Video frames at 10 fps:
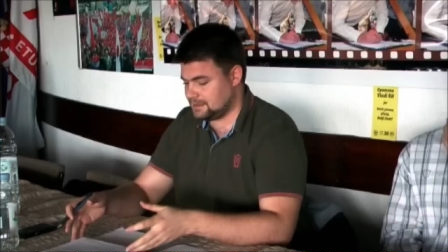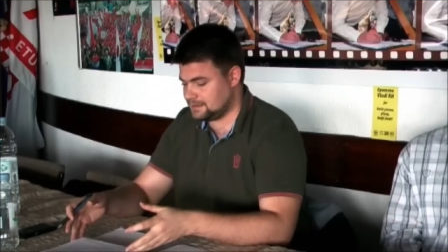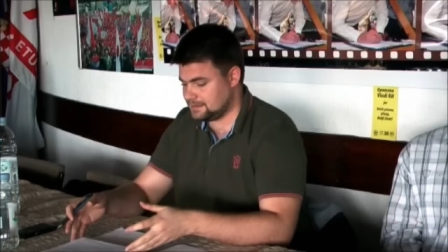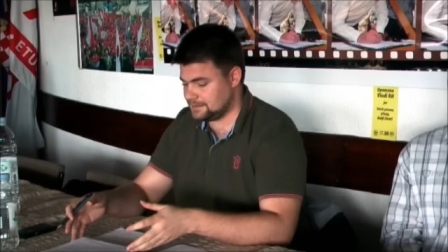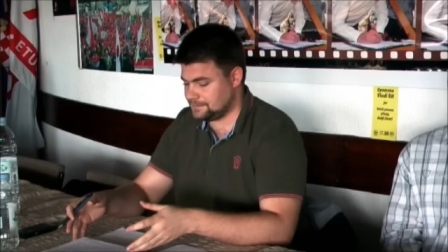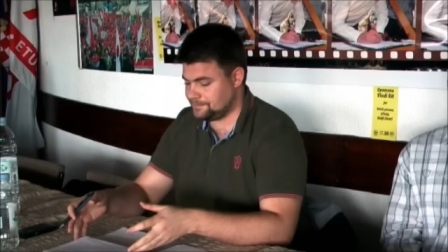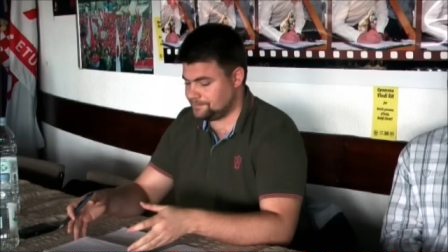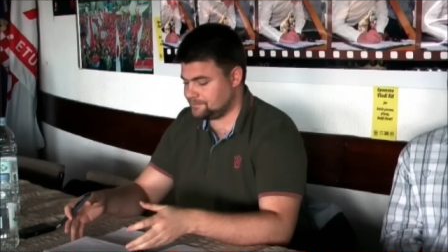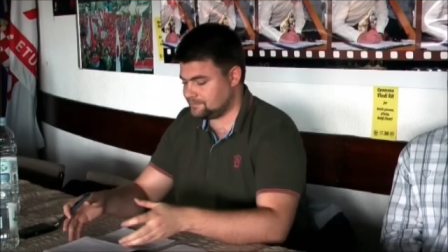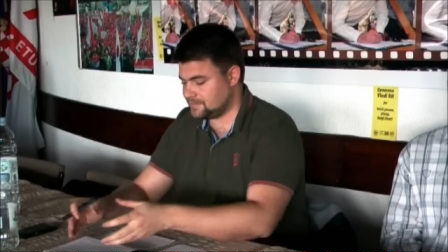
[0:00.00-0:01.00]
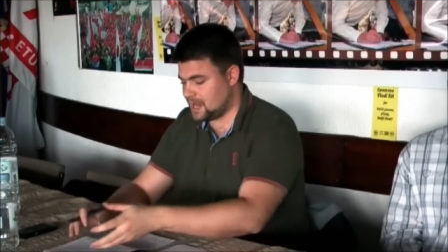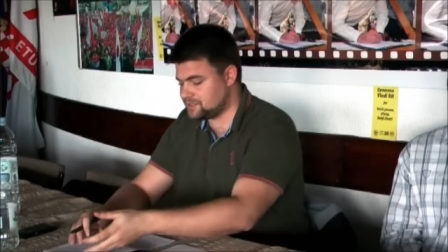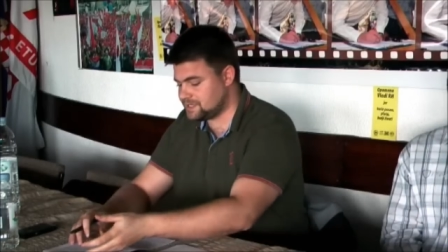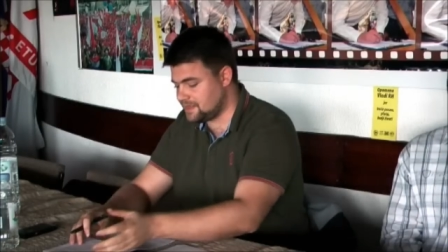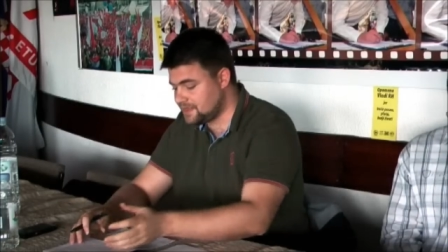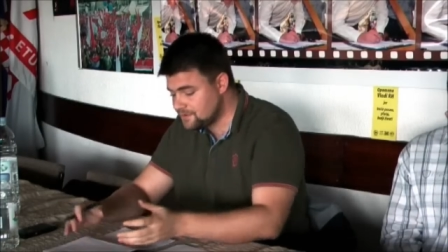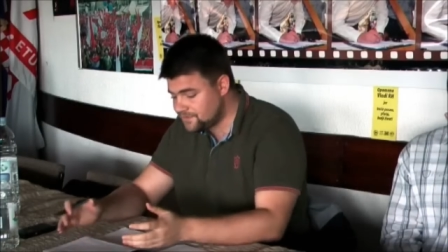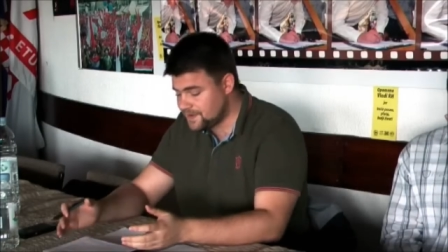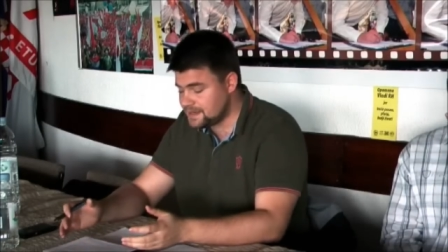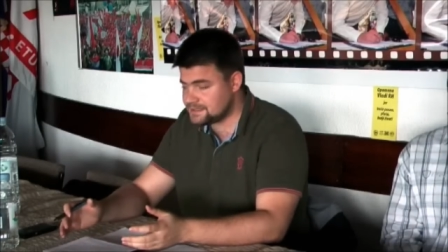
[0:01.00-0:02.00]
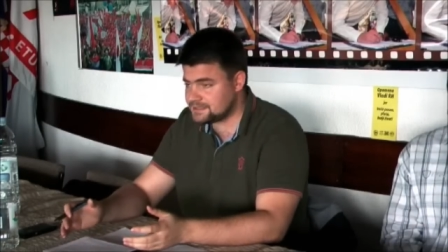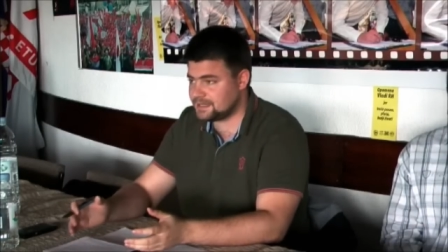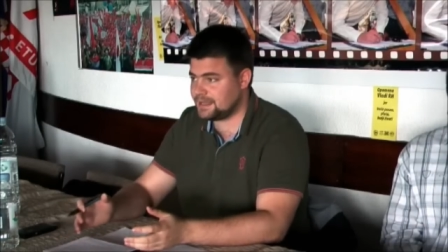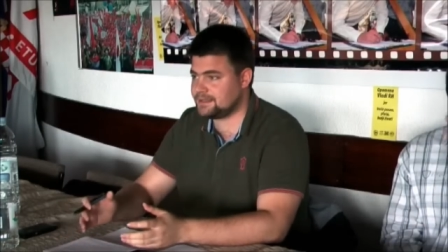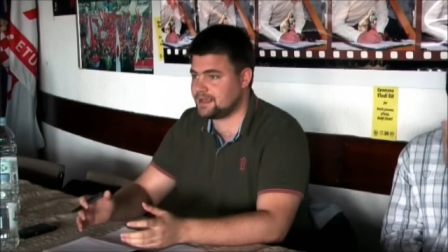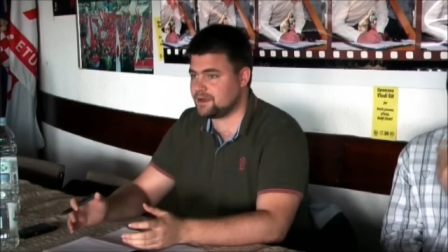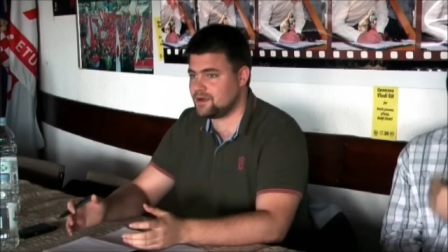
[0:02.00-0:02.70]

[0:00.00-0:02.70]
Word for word: uh, I would say, two things. It can